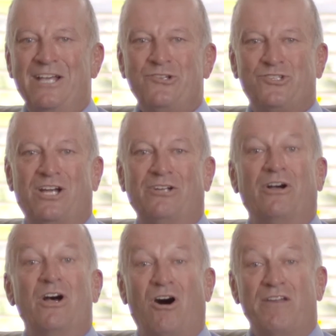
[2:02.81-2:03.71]
So
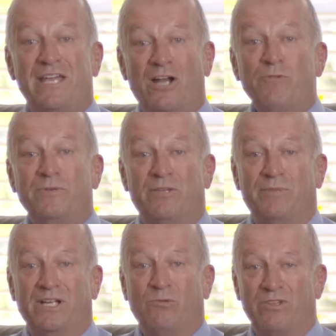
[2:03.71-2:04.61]
I then open the
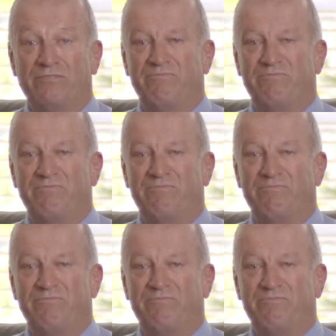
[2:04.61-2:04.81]
bidding with a